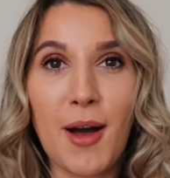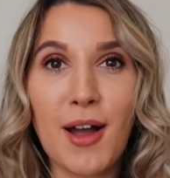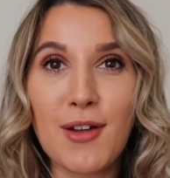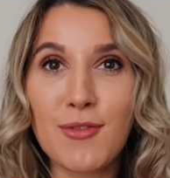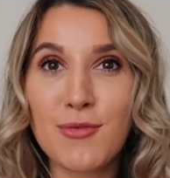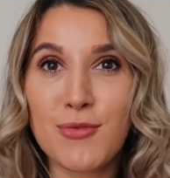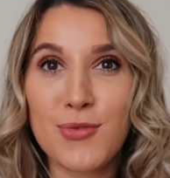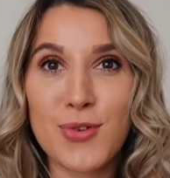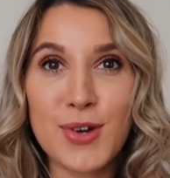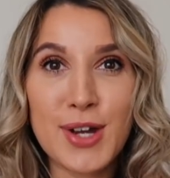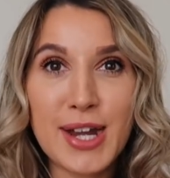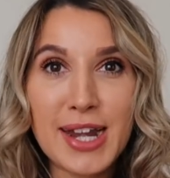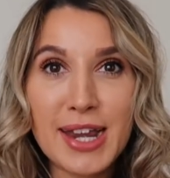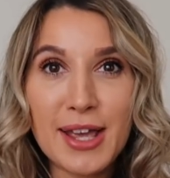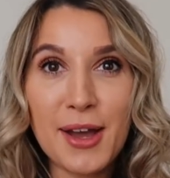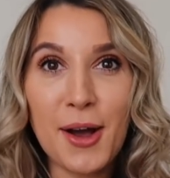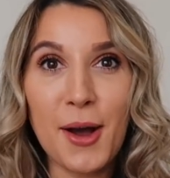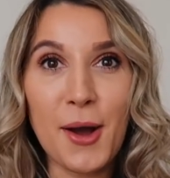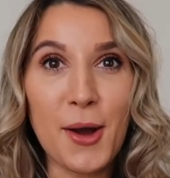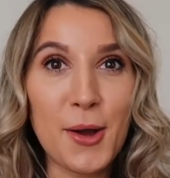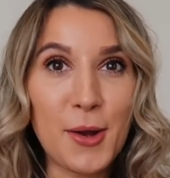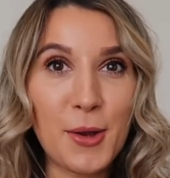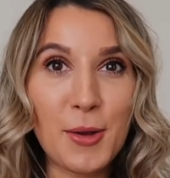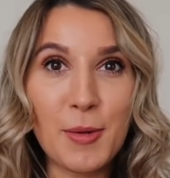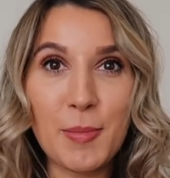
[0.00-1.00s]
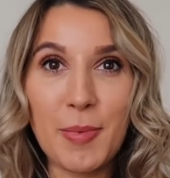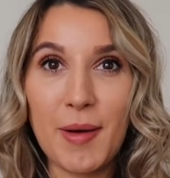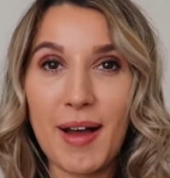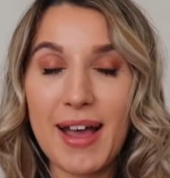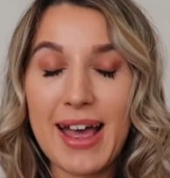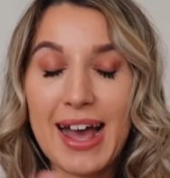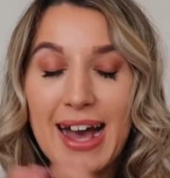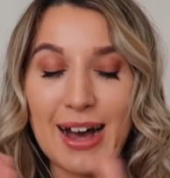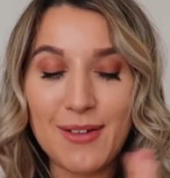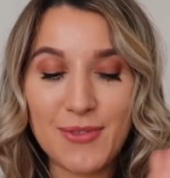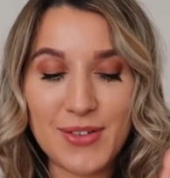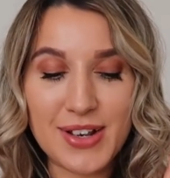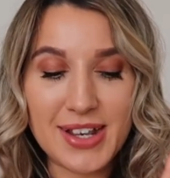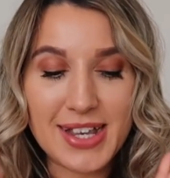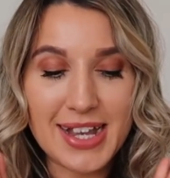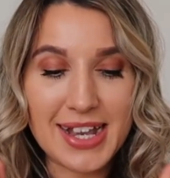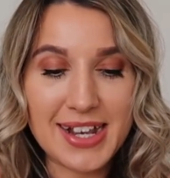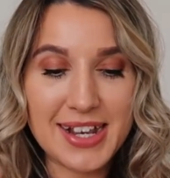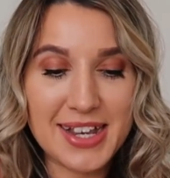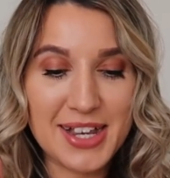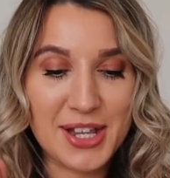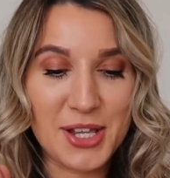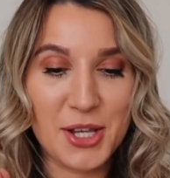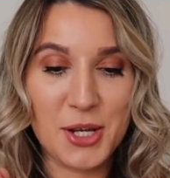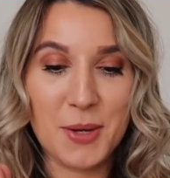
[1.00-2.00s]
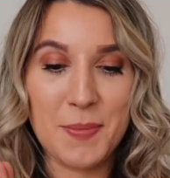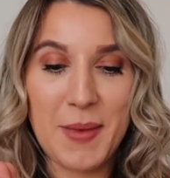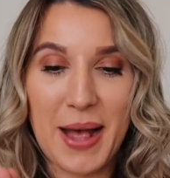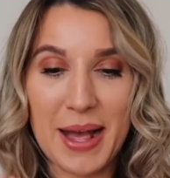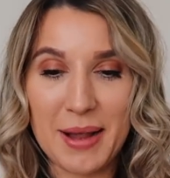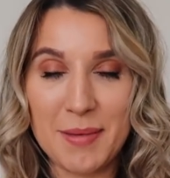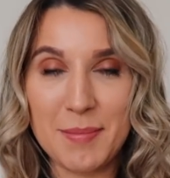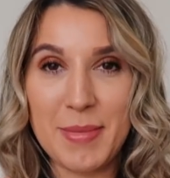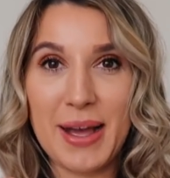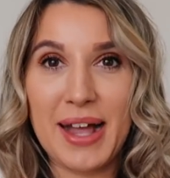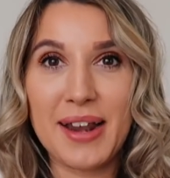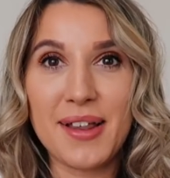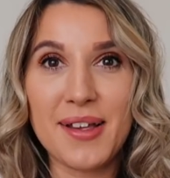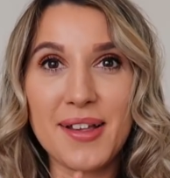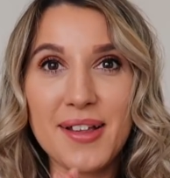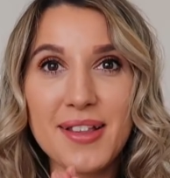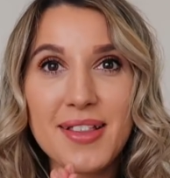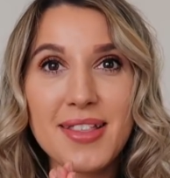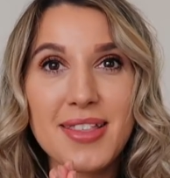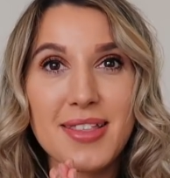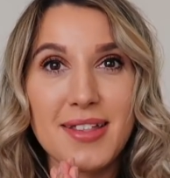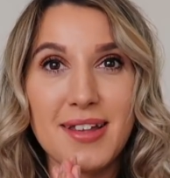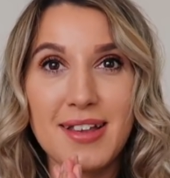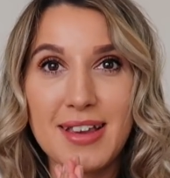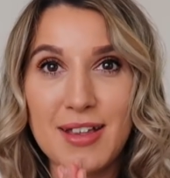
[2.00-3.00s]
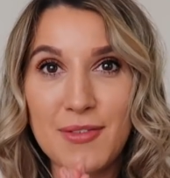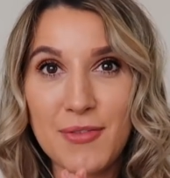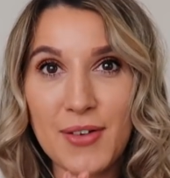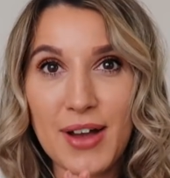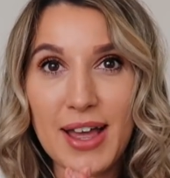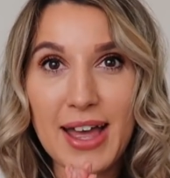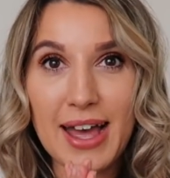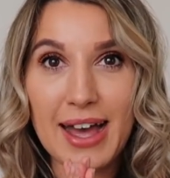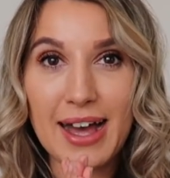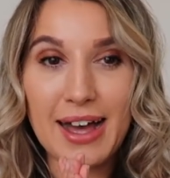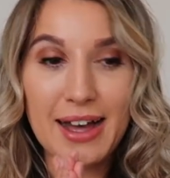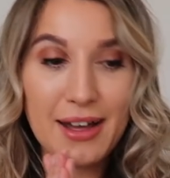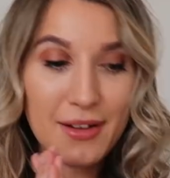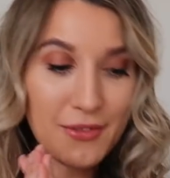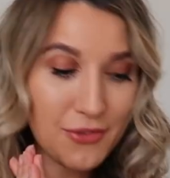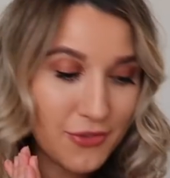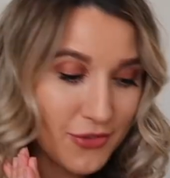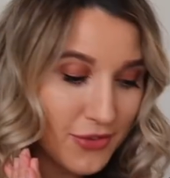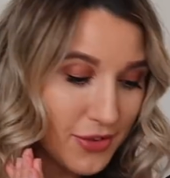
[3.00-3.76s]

I really hope I haven't dented your bank balance, and if I have,